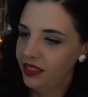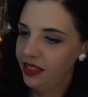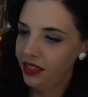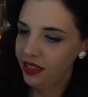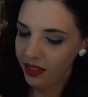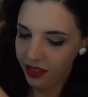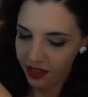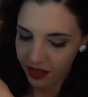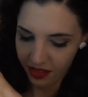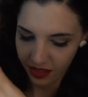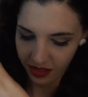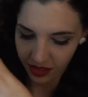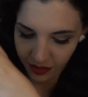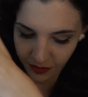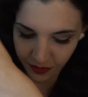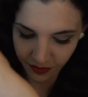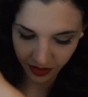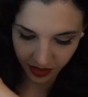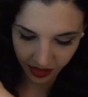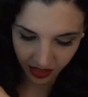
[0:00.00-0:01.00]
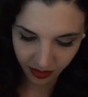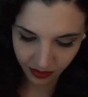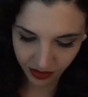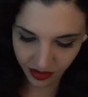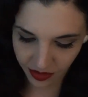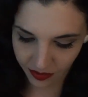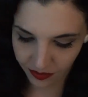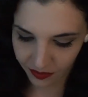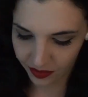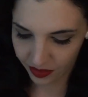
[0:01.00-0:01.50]
Did get lucky
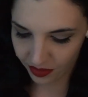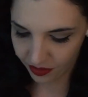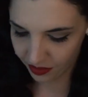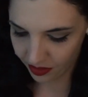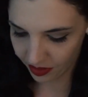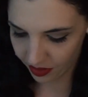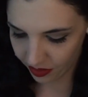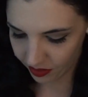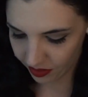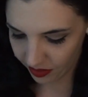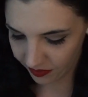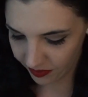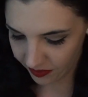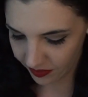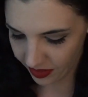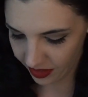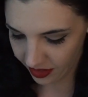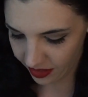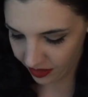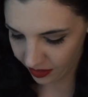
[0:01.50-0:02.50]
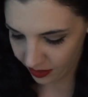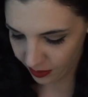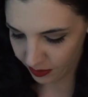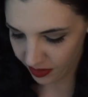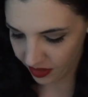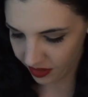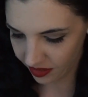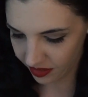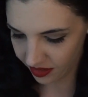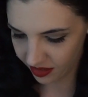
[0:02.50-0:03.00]
with a few thrift finds,
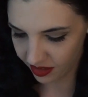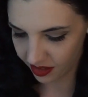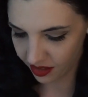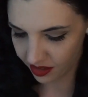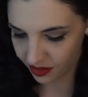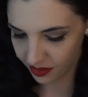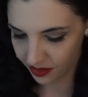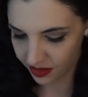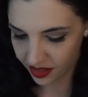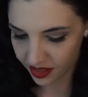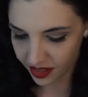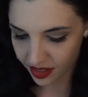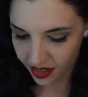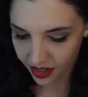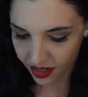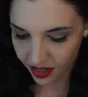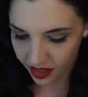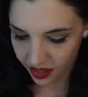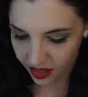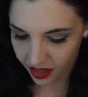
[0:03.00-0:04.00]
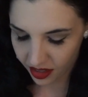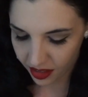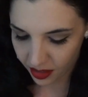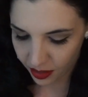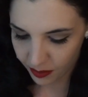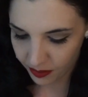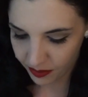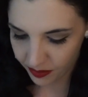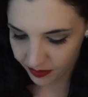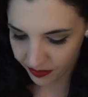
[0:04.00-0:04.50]
but also
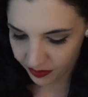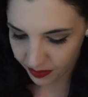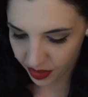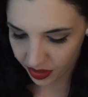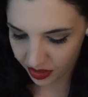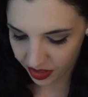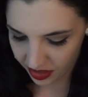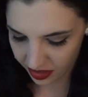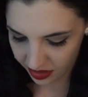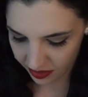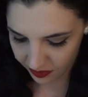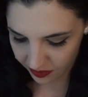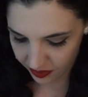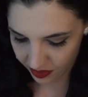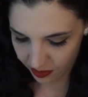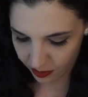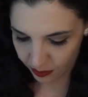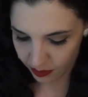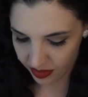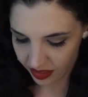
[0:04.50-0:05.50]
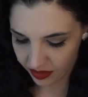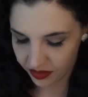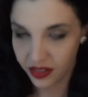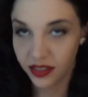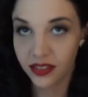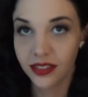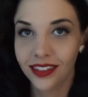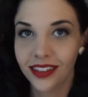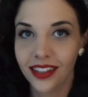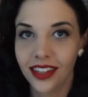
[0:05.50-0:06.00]
purchased a few
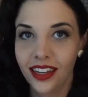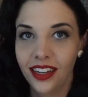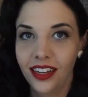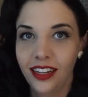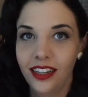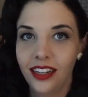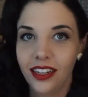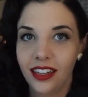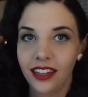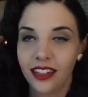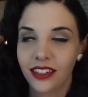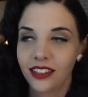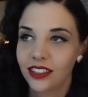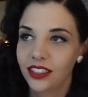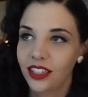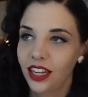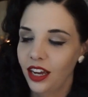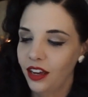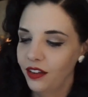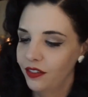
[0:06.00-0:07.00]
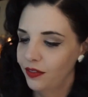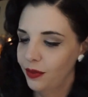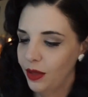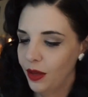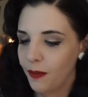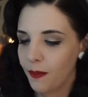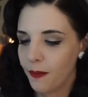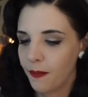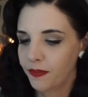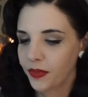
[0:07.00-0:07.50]
blouses online just to have
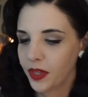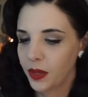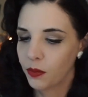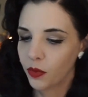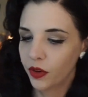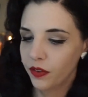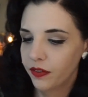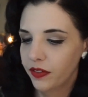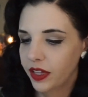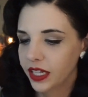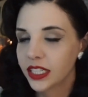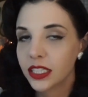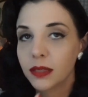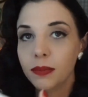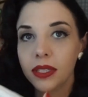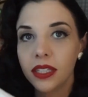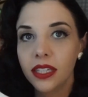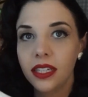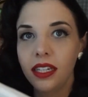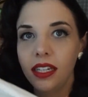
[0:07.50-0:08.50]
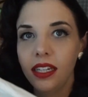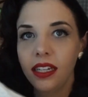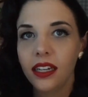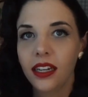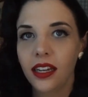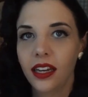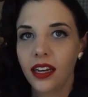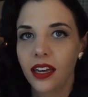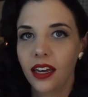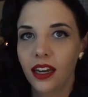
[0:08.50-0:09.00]
that more flexibility.
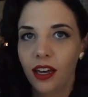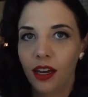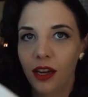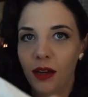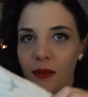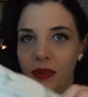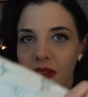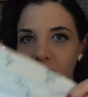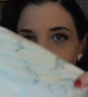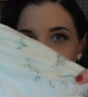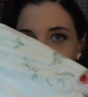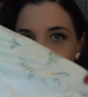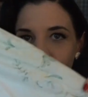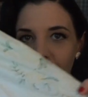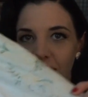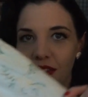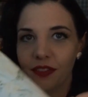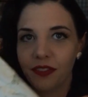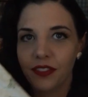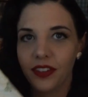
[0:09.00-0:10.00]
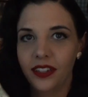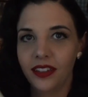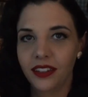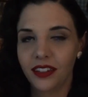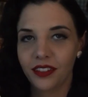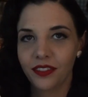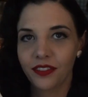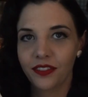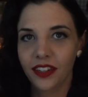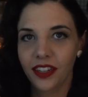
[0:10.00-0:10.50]
But this was a fun
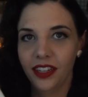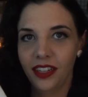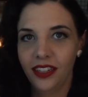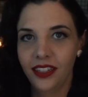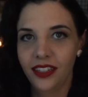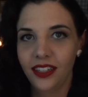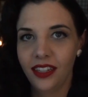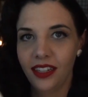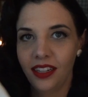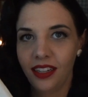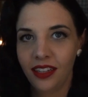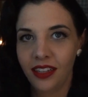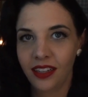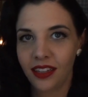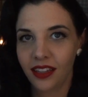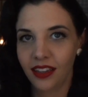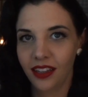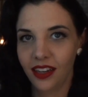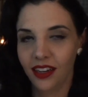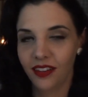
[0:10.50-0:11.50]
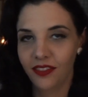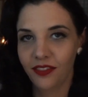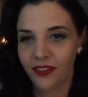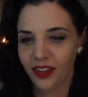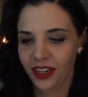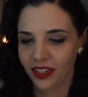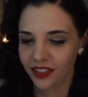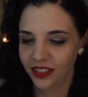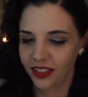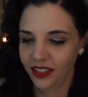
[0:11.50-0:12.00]
little find that I
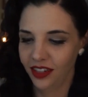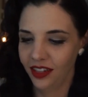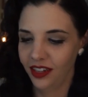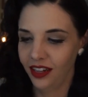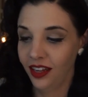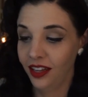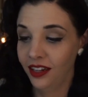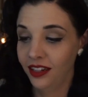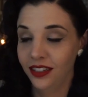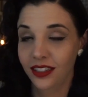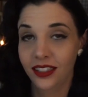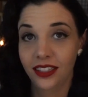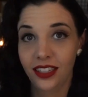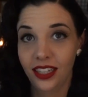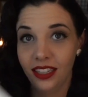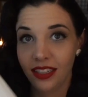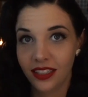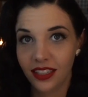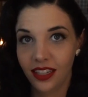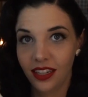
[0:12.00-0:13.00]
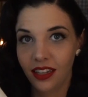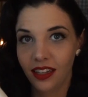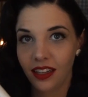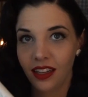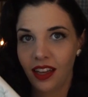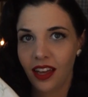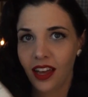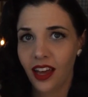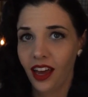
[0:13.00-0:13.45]
actually got at an estate sale.